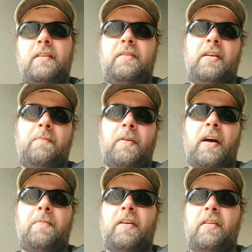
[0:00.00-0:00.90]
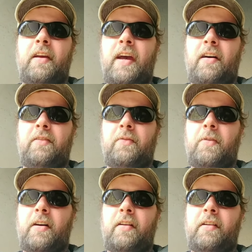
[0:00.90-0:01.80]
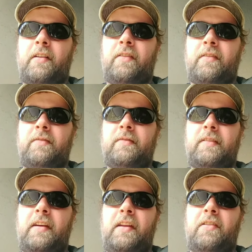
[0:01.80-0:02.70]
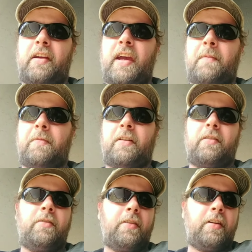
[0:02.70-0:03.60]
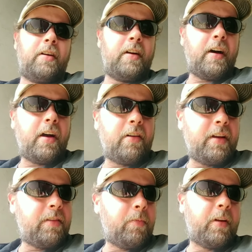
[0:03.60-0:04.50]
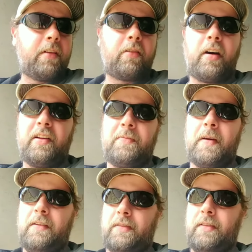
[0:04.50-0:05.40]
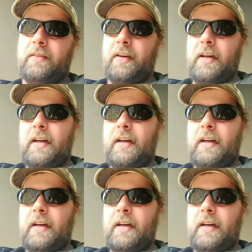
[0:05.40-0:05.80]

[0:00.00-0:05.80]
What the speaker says: dump a couple 100 gallons of water in your camper or underneath one of the crawl spaces.